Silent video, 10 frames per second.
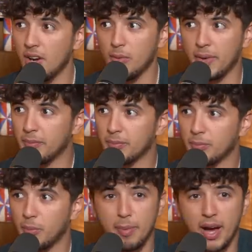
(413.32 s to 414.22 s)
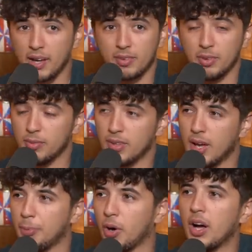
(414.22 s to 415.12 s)
know, man. We might, yeah. We,
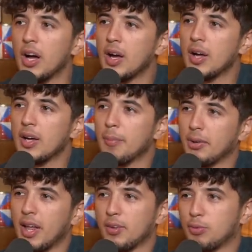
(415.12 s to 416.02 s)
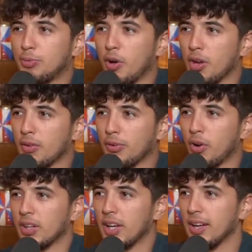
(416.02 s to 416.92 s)
yeah but but that's 30,
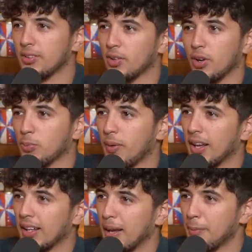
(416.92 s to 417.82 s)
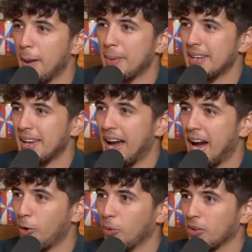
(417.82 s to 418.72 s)
40 years ago as well. Like maybe
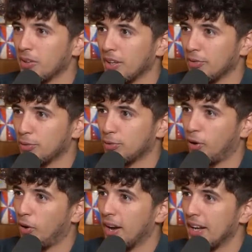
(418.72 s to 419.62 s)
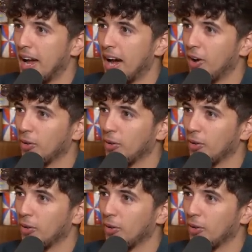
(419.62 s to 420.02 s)
now if you saw it now,